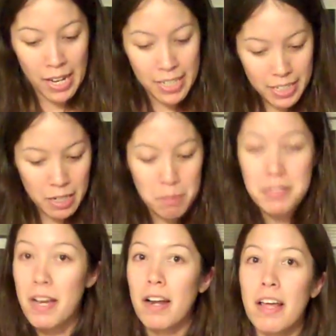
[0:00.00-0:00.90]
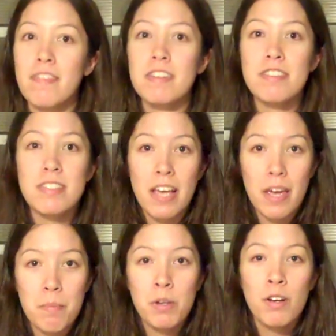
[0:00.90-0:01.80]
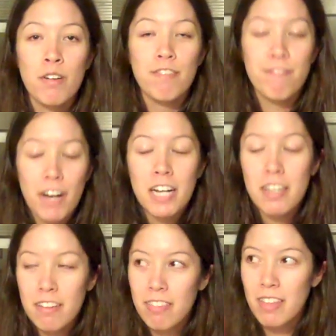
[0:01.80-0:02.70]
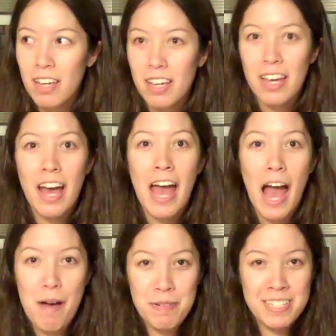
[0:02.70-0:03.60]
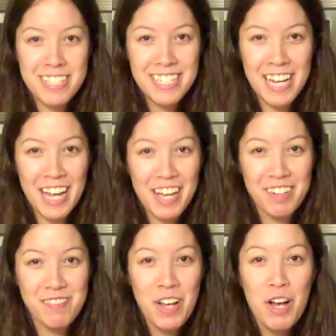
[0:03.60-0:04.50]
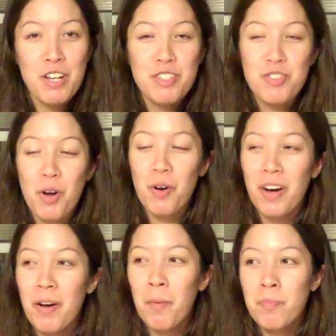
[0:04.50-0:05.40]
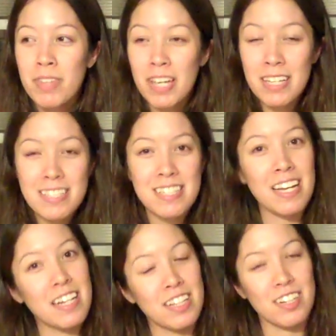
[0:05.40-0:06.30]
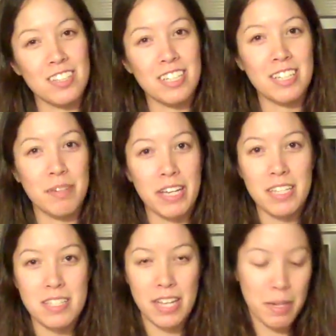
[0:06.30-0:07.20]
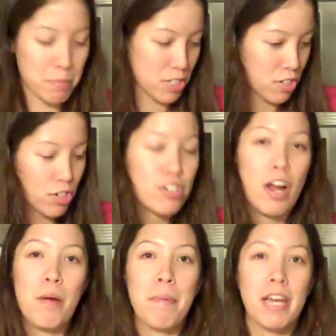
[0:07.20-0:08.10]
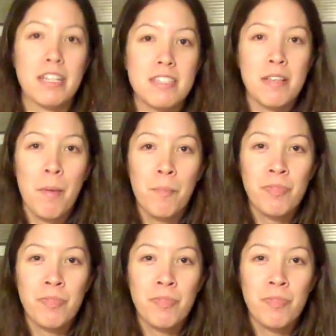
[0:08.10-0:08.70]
And he comes down, and this same fucking thing happens to him. So he's standing there looking like he's like Mr. Sharp Pants.